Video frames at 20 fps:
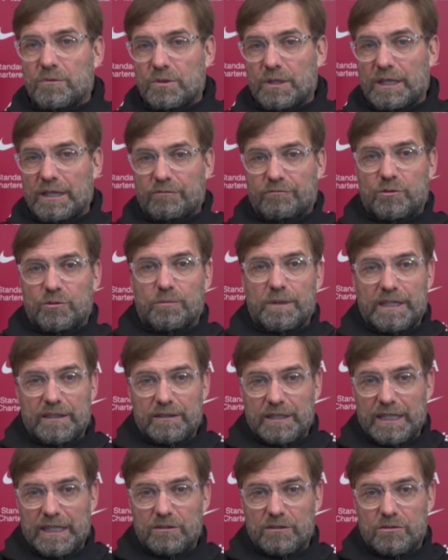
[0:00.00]
have to make
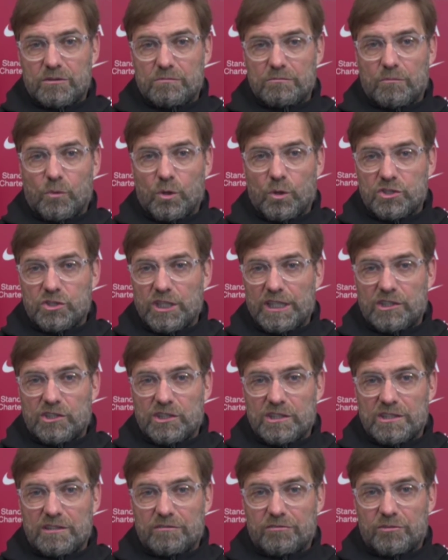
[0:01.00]
then more
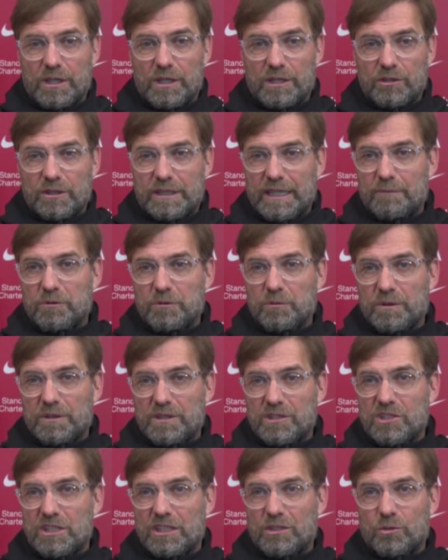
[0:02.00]
changes if you are not happy with
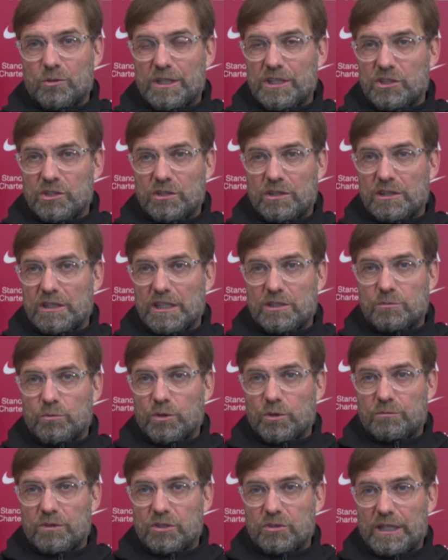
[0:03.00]
the situation. And that's
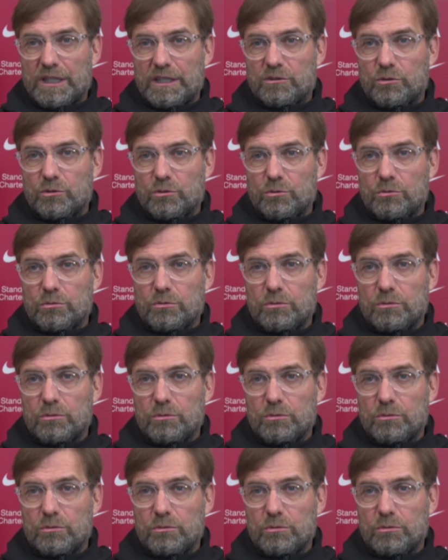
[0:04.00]
what we tried to do.